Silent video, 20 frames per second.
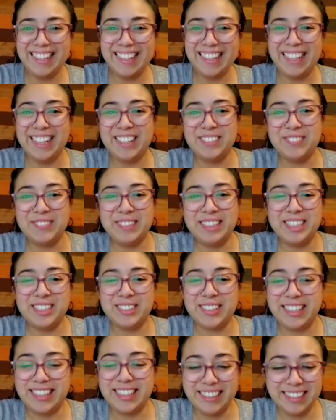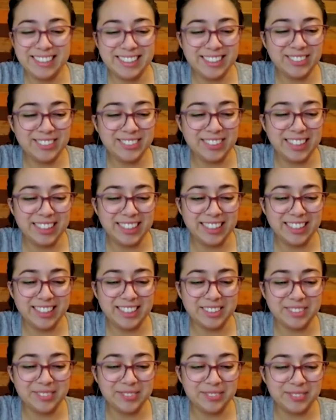I've been trying
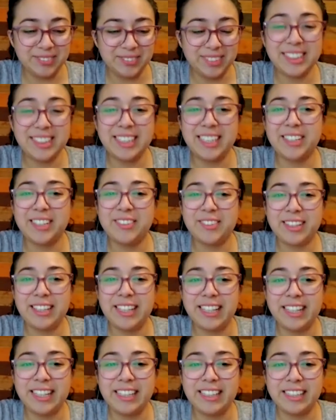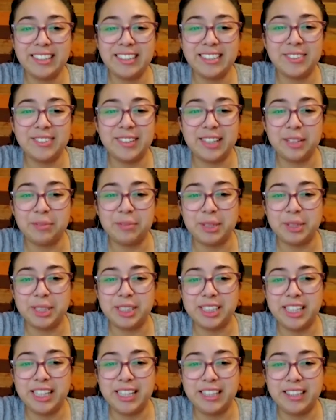to study for the NCLEX, so I
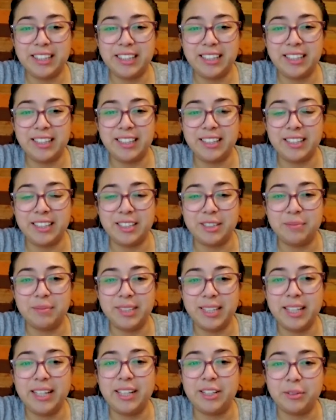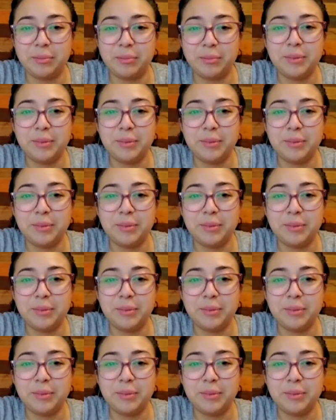appreciate the help.